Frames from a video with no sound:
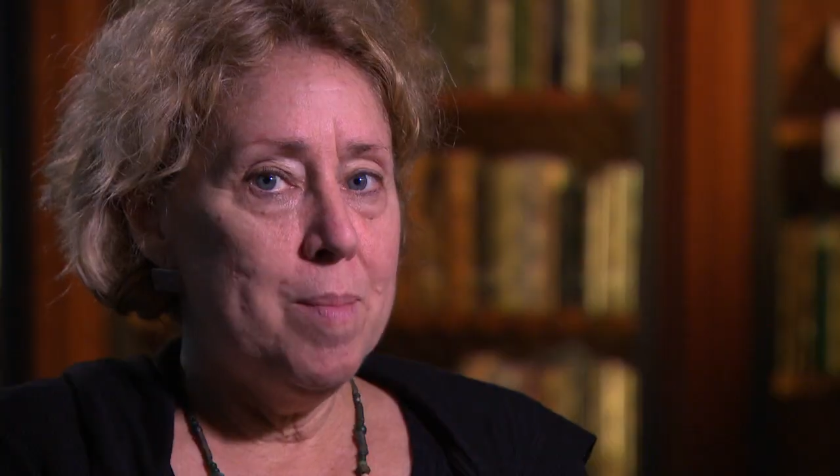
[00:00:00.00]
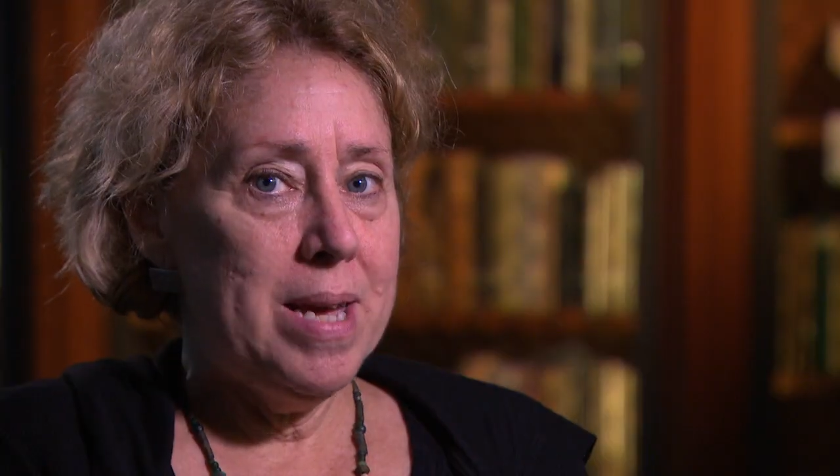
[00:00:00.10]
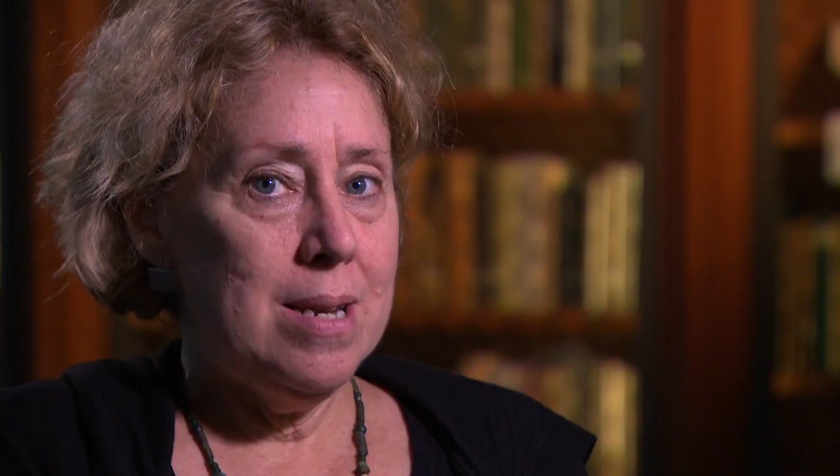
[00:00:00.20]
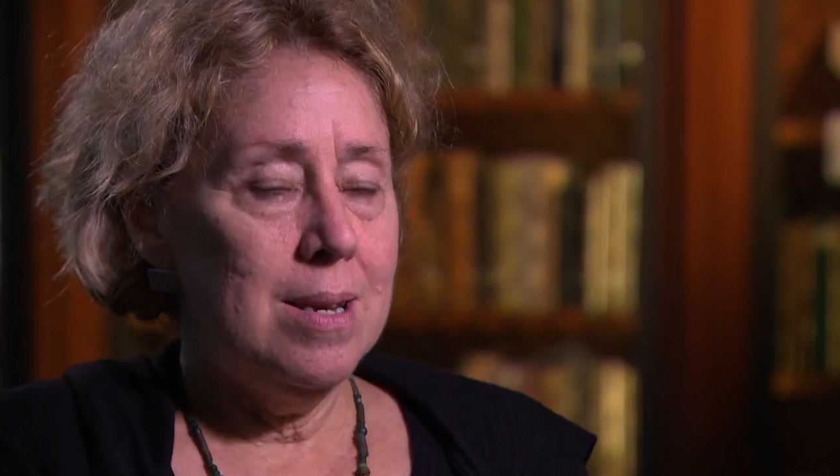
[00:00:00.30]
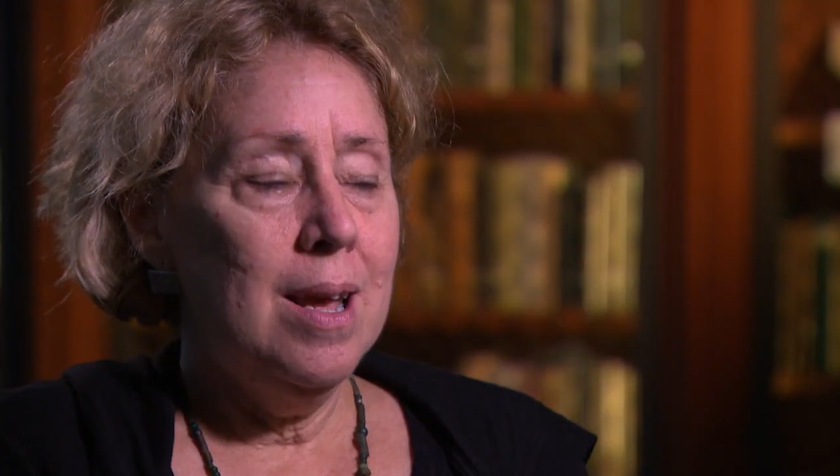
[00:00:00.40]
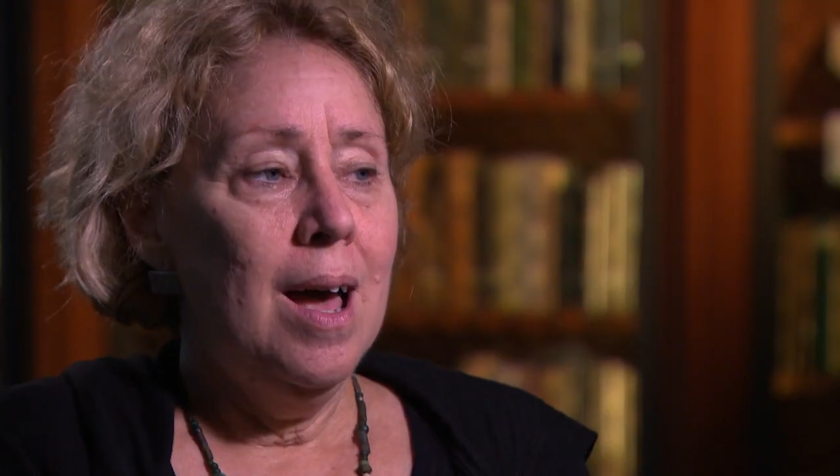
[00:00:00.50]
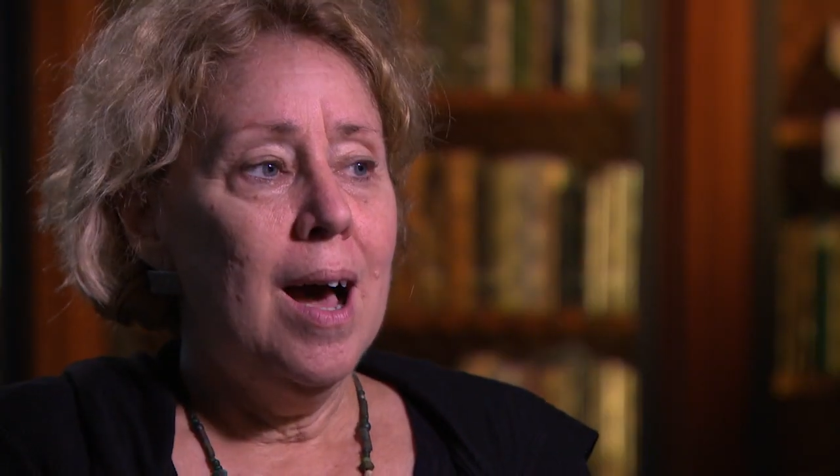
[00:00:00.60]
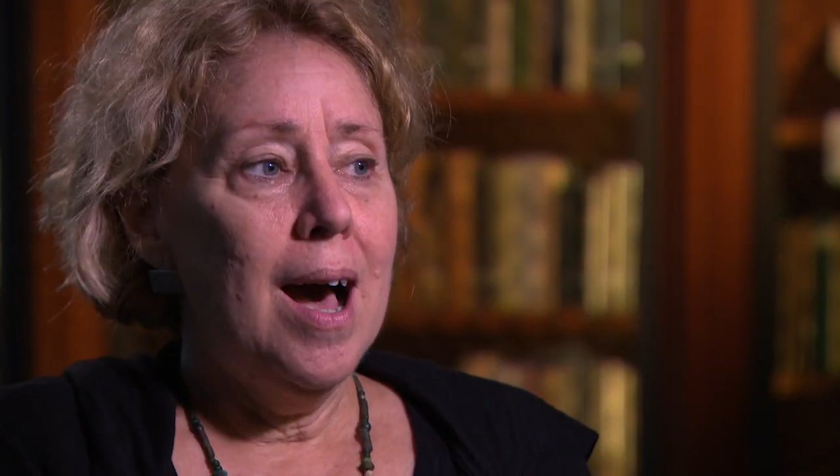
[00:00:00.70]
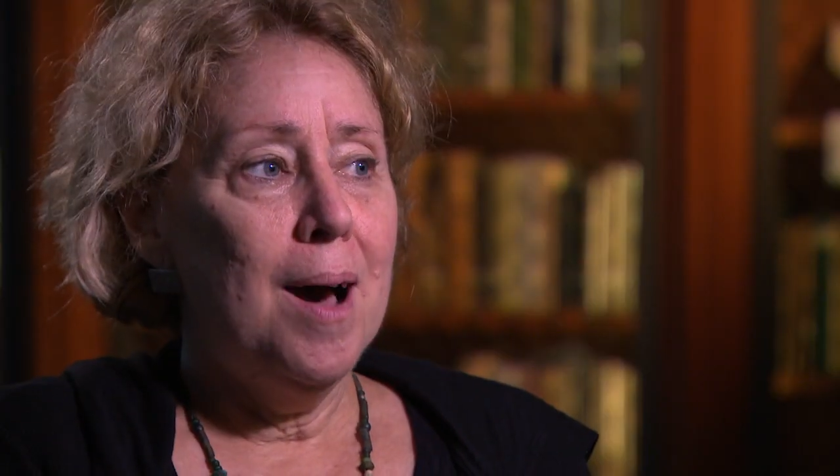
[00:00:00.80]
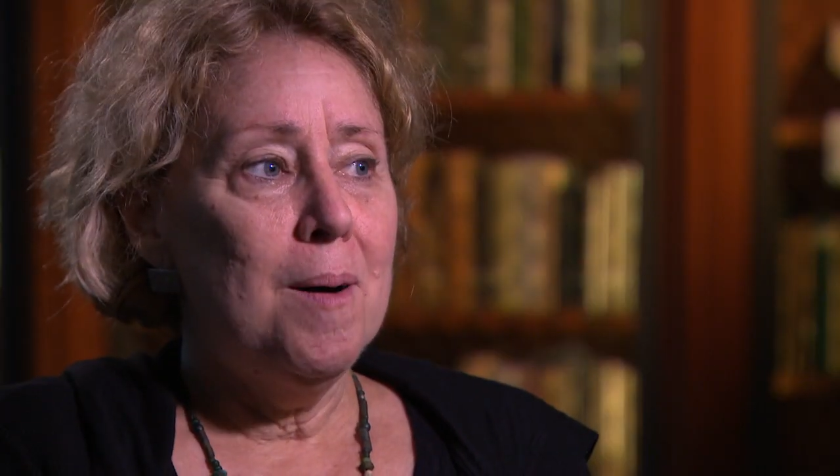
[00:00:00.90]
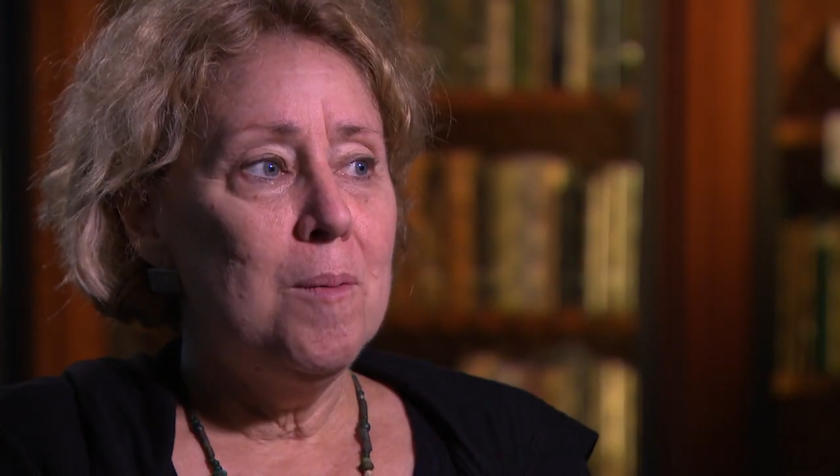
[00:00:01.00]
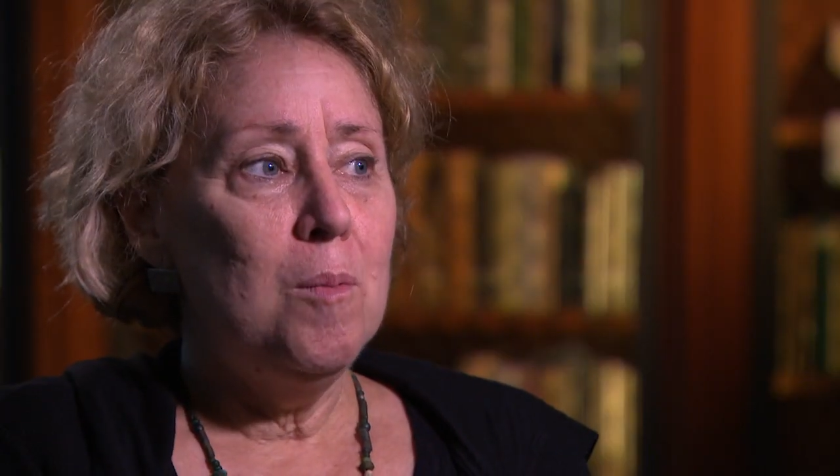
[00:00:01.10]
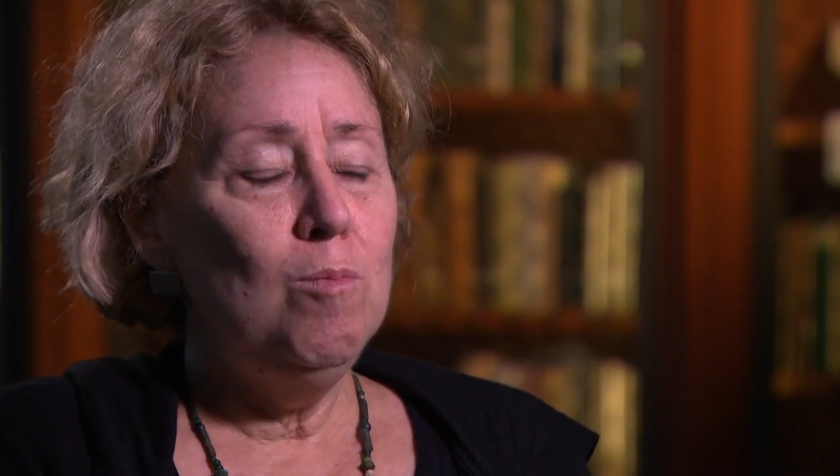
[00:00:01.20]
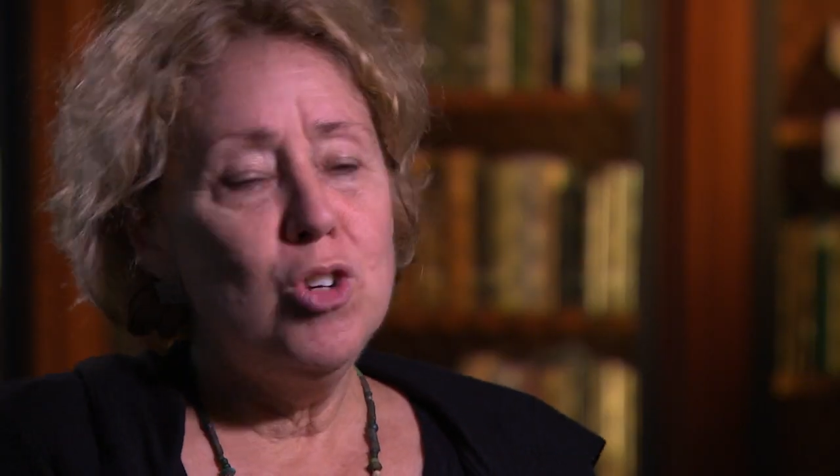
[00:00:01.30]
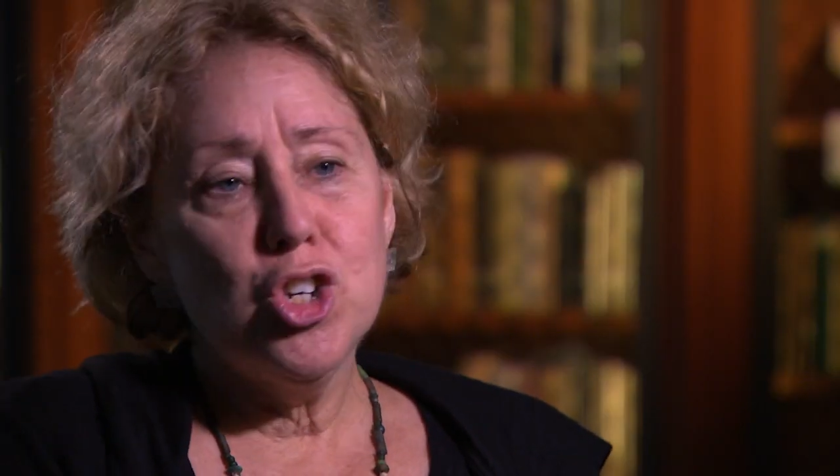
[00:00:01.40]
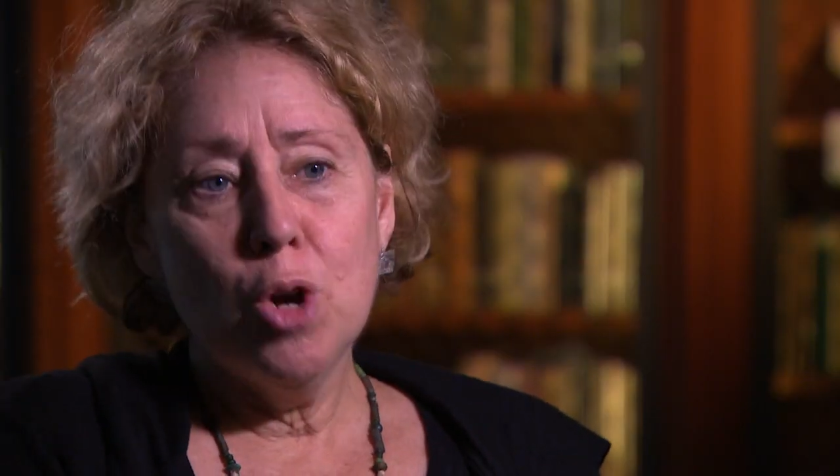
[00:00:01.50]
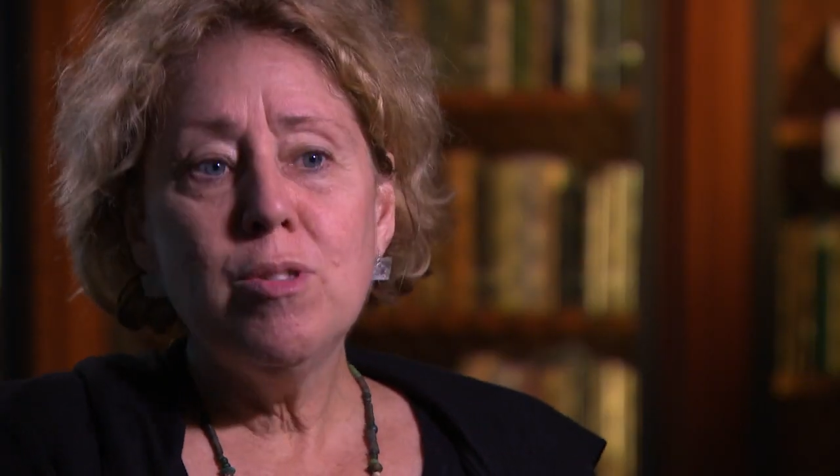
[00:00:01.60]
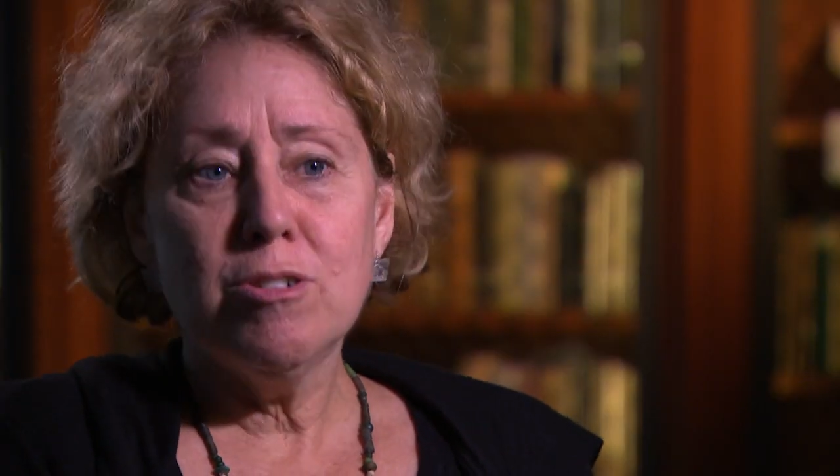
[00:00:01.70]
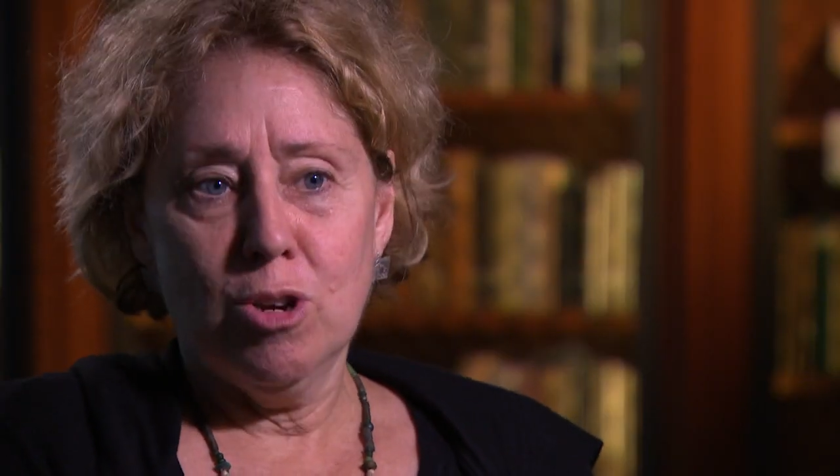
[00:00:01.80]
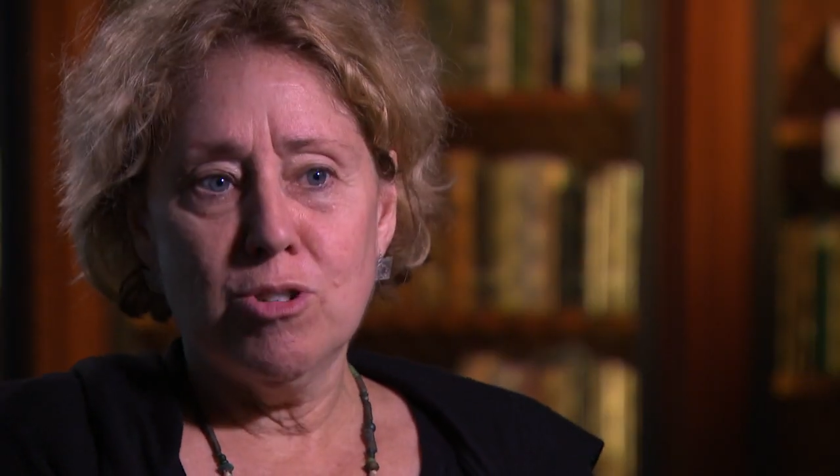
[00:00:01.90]
women
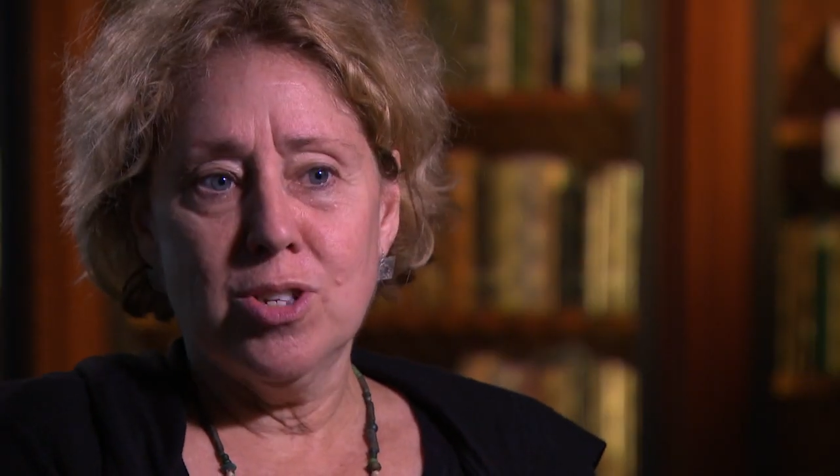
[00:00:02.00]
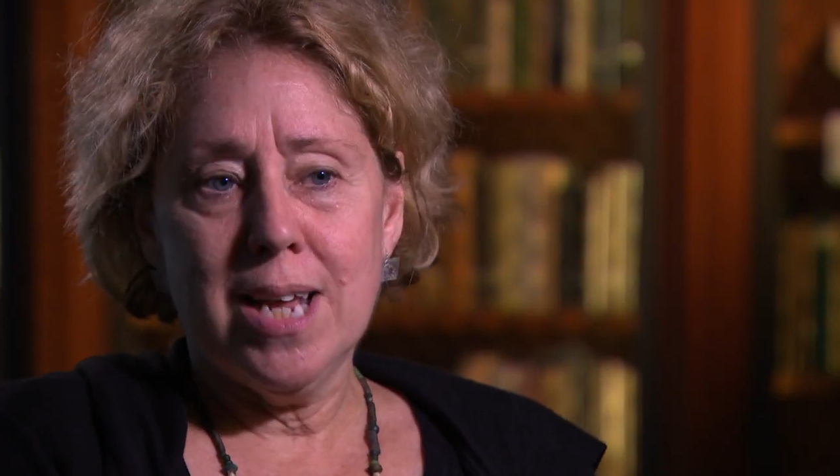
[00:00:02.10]
showed their social